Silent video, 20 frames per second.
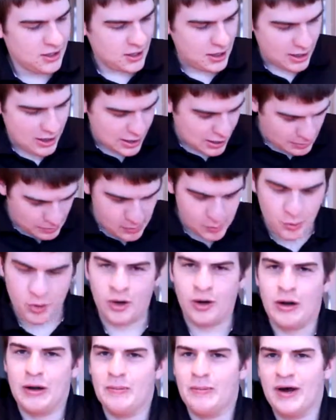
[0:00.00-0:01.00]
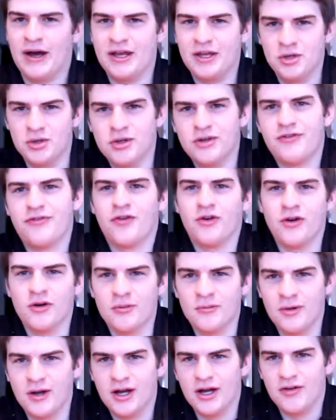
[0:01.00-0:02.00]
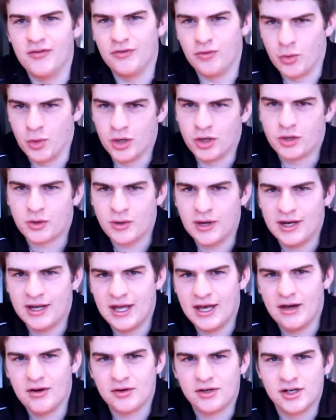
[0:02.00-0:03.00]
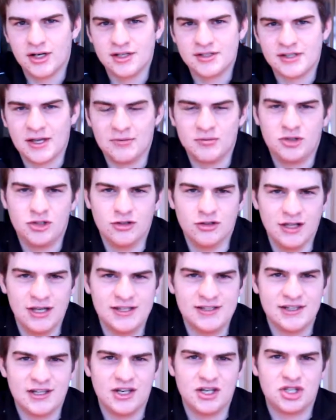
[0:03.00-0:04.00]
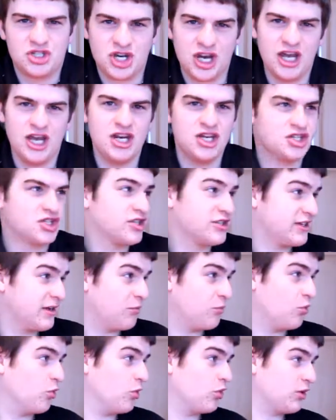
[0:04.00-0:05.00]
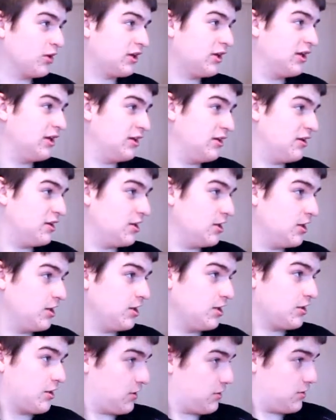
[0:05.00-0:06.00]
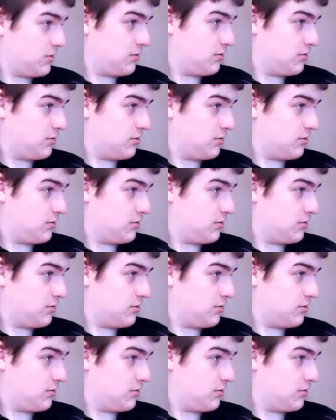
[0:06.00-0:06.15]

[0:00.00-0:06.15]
I'm wearing my uniform of work right now because I'm too lazy to change because I'm working in like